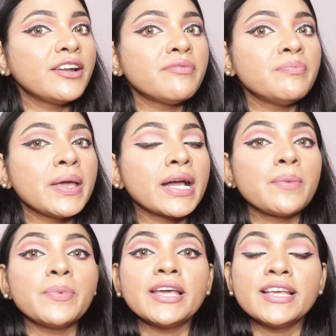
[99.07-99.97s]
of
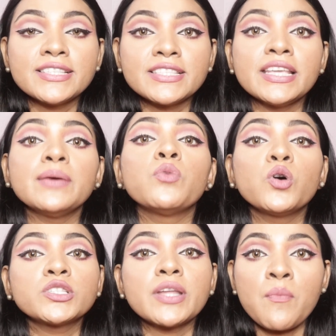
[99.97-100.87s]
makeup is the
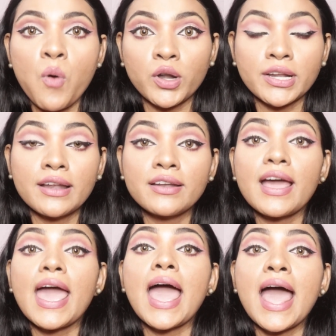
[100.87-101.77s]
most important
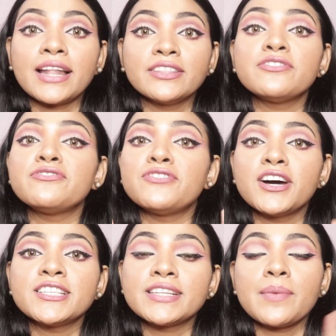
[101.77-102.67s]
and the
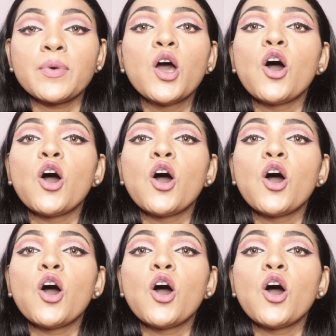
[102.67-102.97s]
first step